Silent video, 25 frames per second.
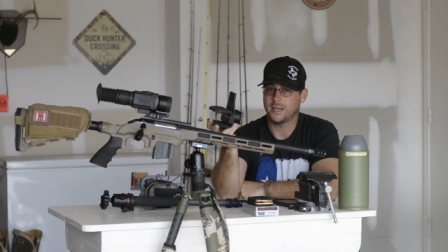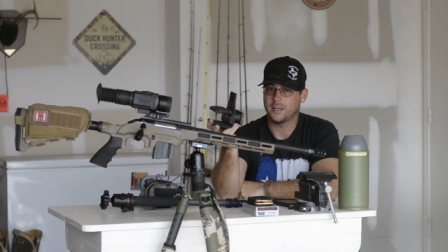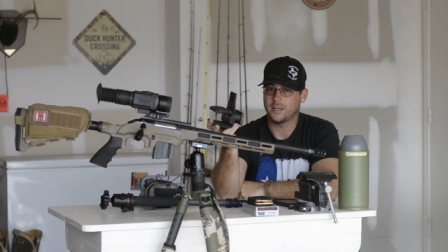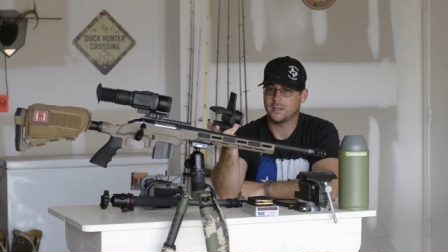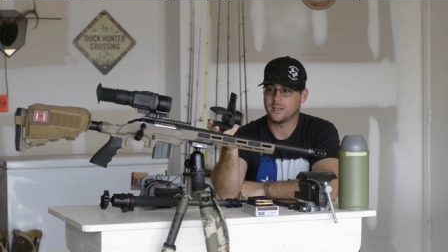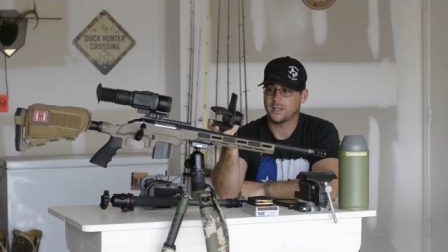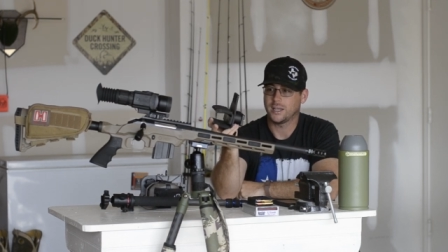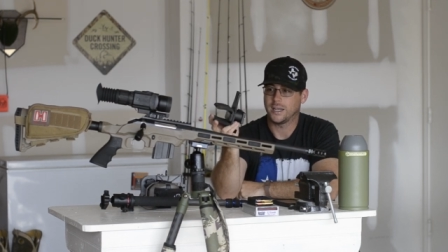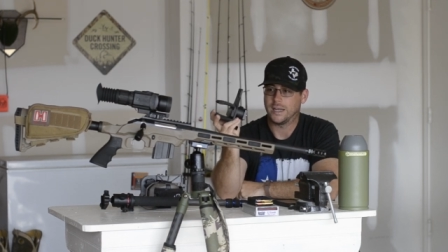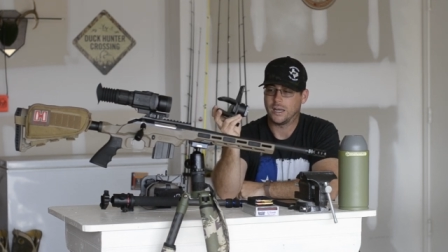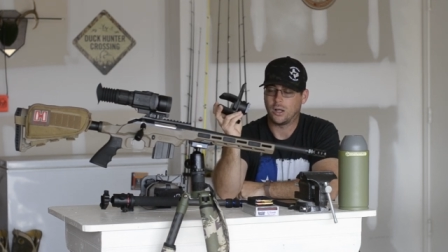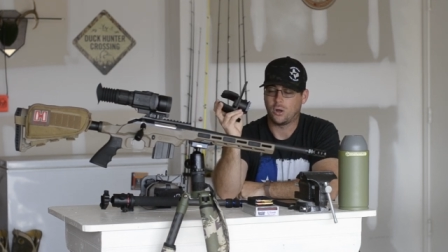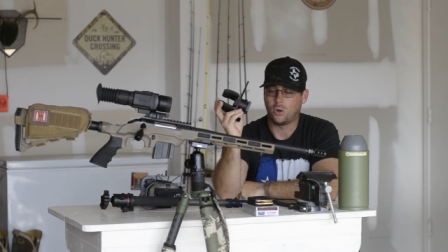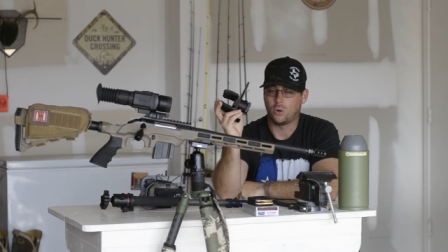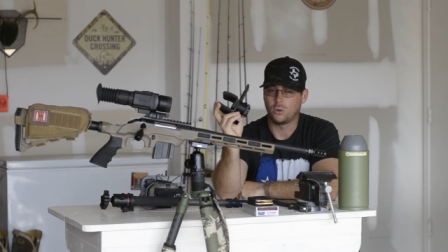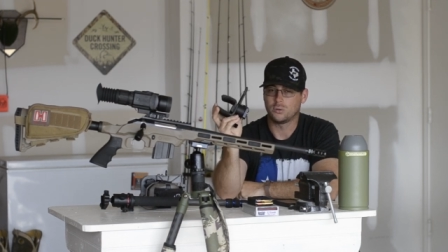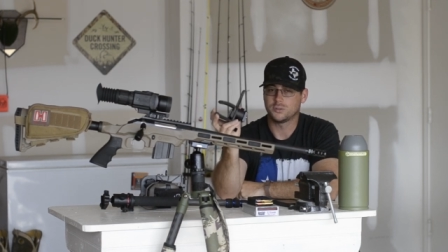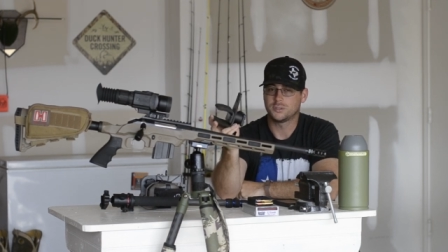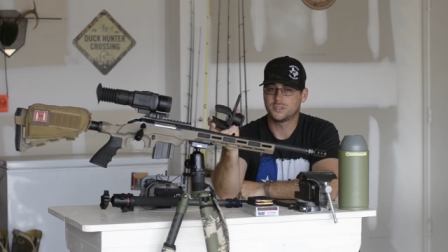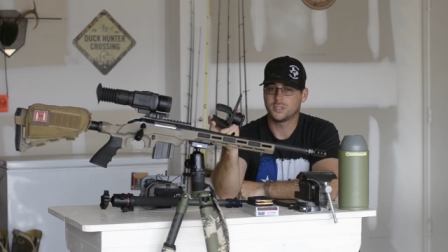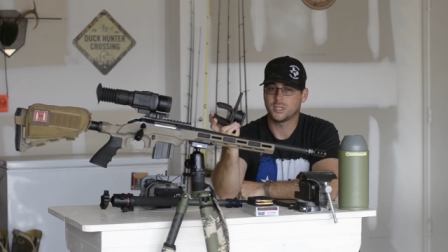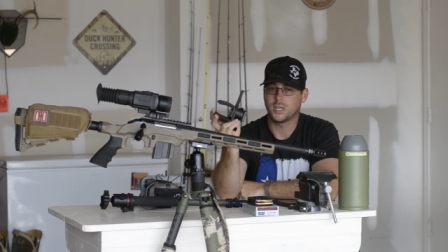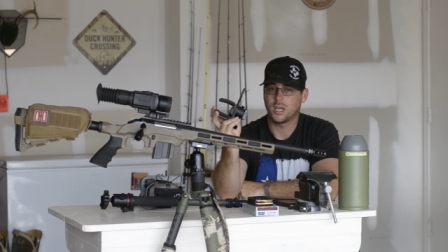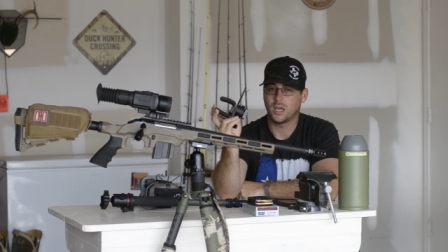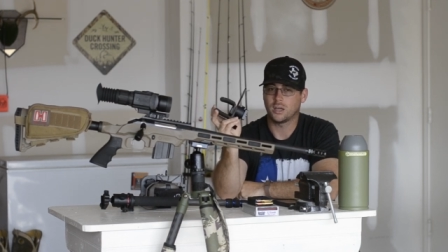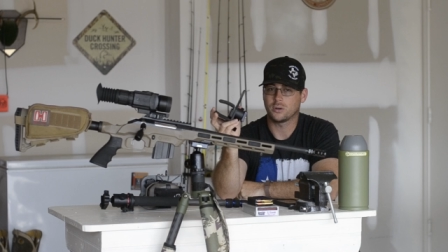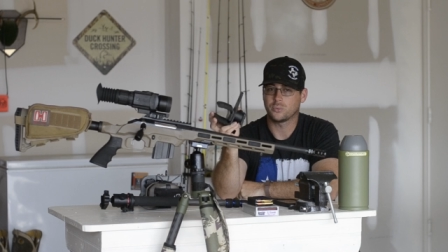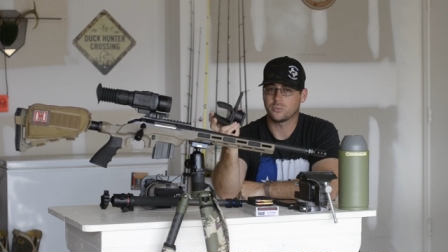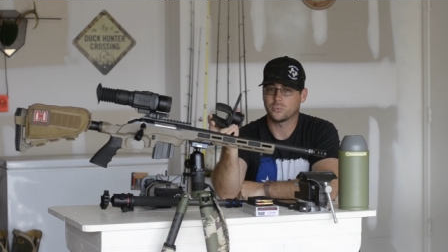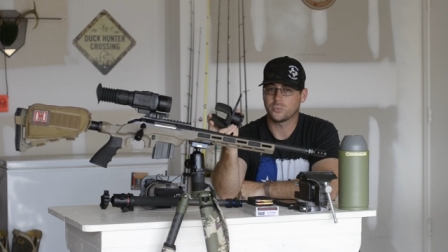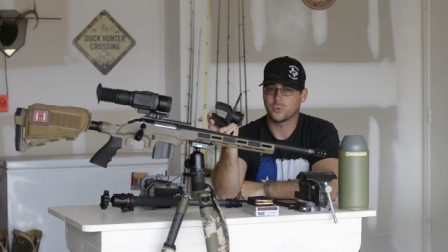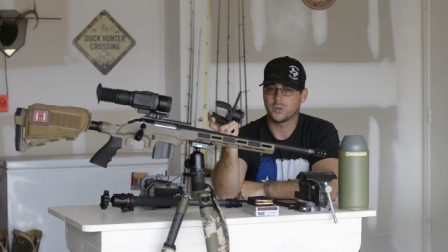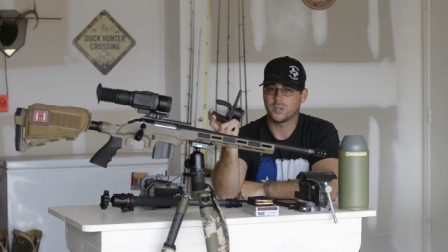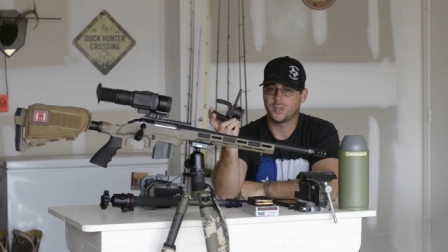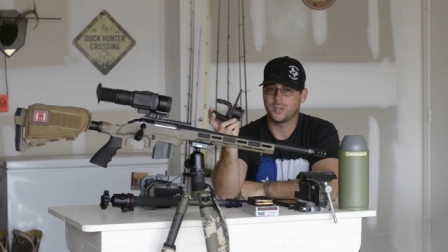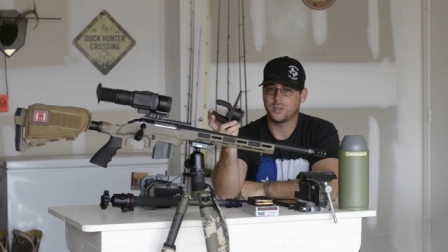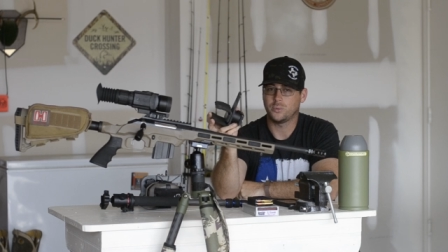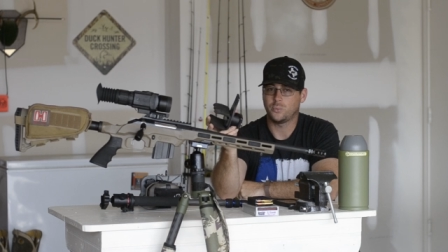It's great. It
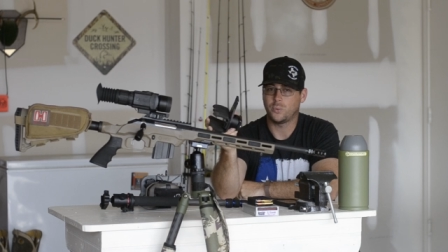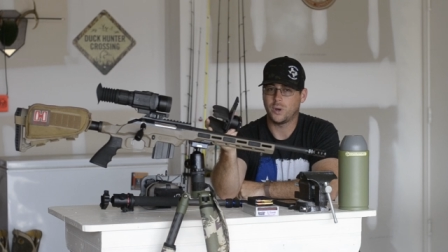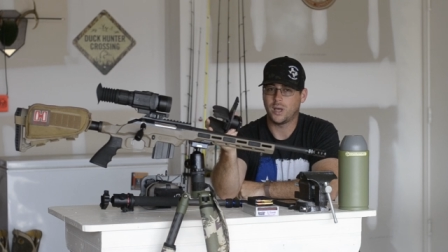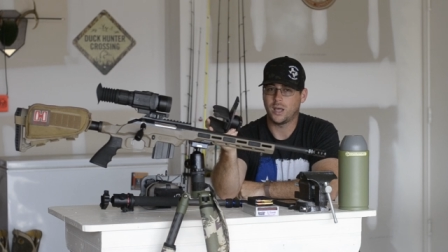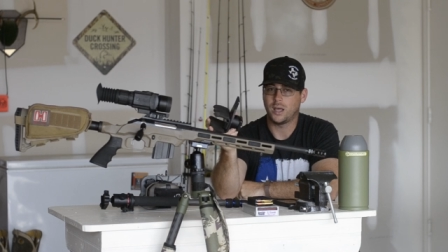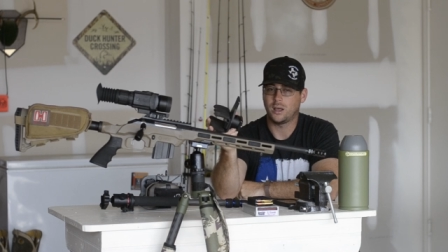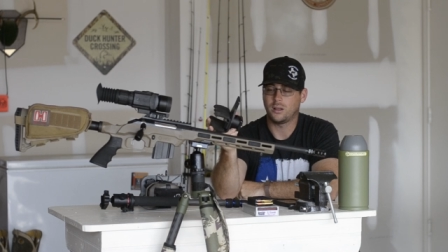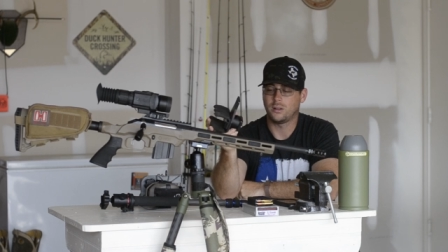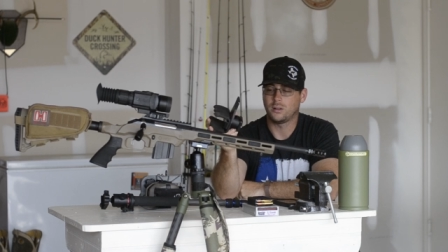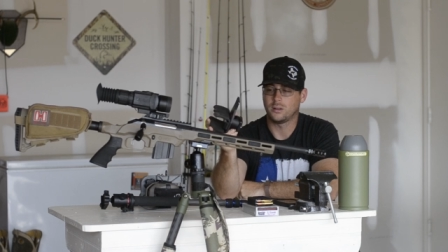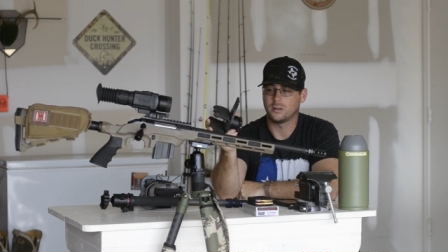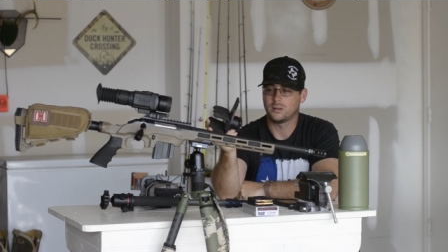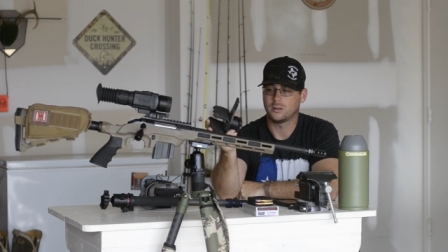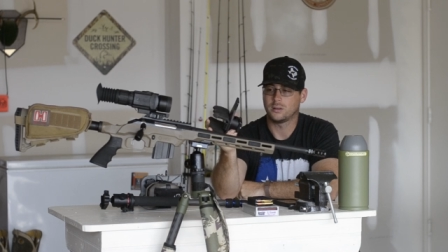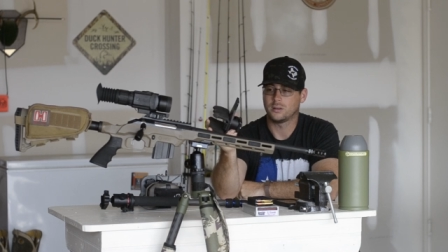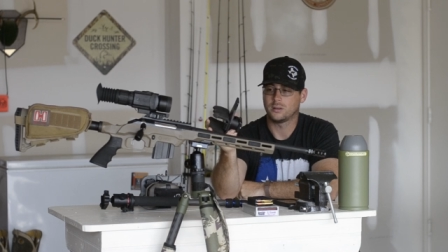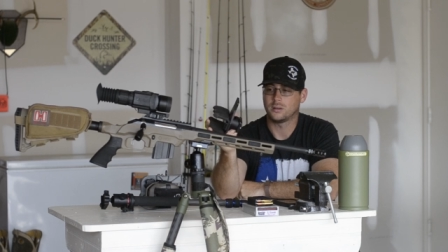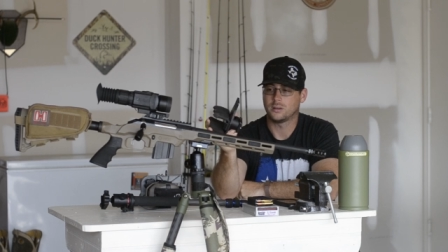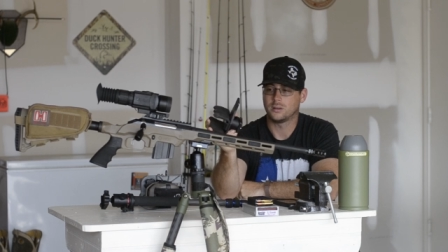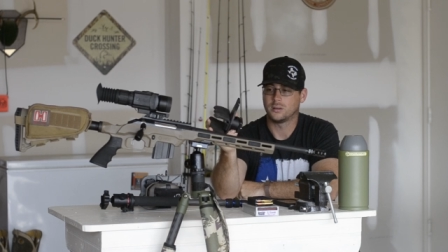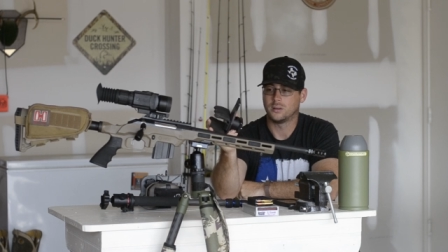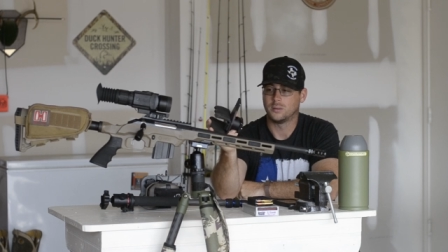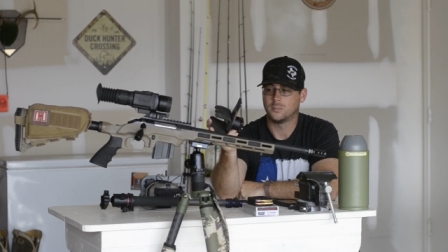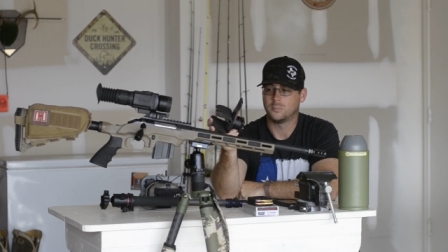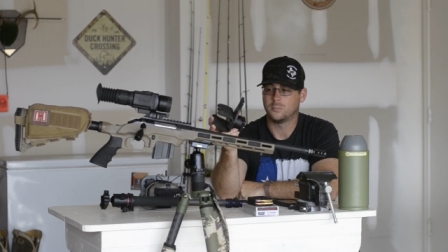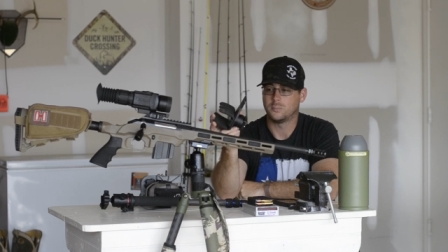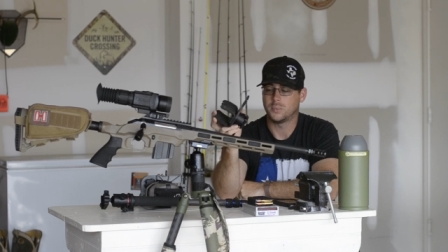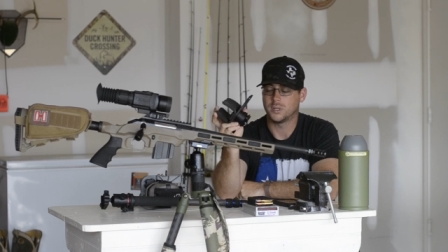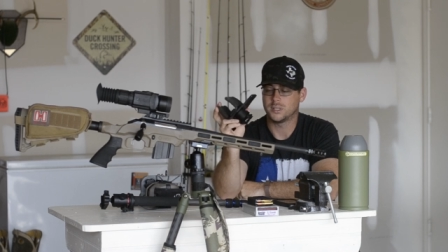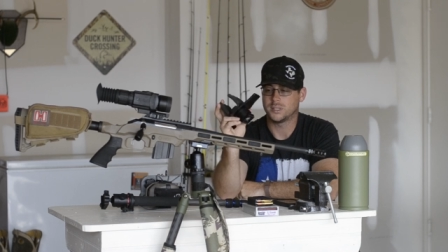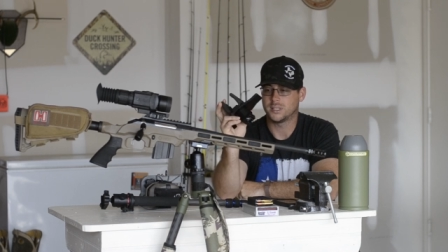holds the gun really well